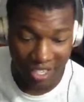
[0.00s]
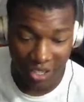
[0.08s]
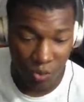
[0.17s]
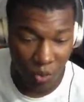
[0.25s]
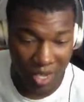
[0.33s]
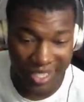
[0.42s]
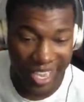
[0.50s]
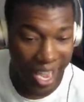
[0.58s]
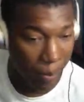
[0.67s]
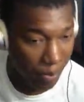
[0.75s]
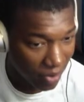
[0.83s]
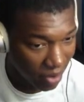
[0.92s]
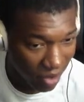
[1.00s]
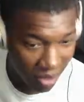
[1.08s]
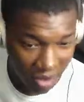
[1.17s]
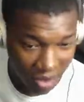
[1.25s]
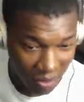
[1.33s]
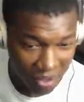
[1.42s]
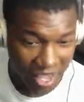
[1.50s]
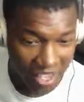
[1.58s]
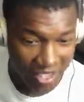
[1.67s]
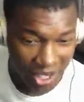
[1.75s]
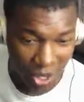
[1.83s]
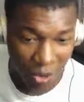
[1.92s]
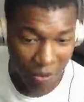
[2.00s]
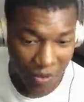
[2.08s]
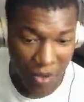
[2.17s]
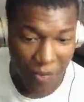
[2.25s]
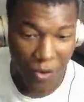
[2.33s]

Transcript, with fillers: takes is one tap. Okay, so if